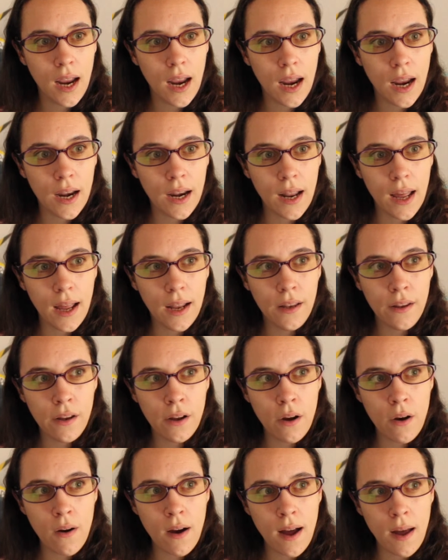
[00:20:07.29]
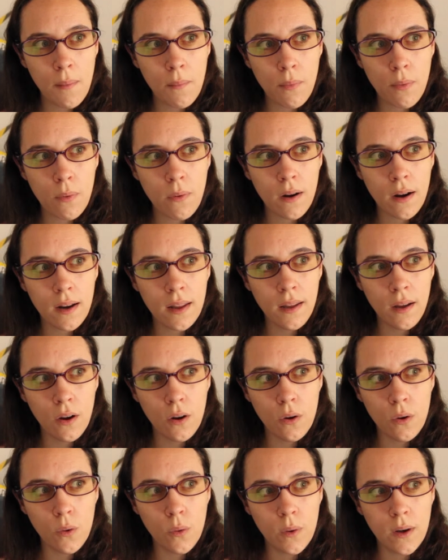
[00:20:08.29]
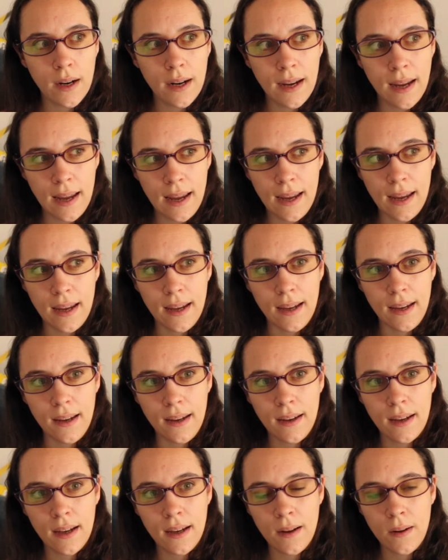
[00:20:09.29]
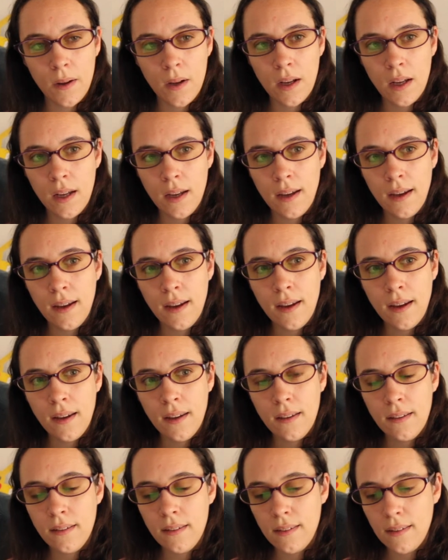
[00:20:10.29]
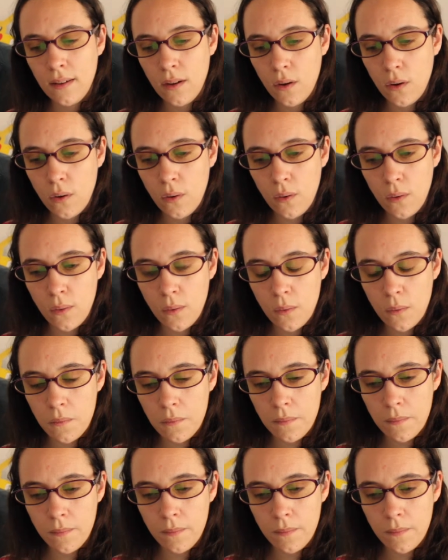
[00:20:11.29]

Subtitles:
and now I'm pretty okay. So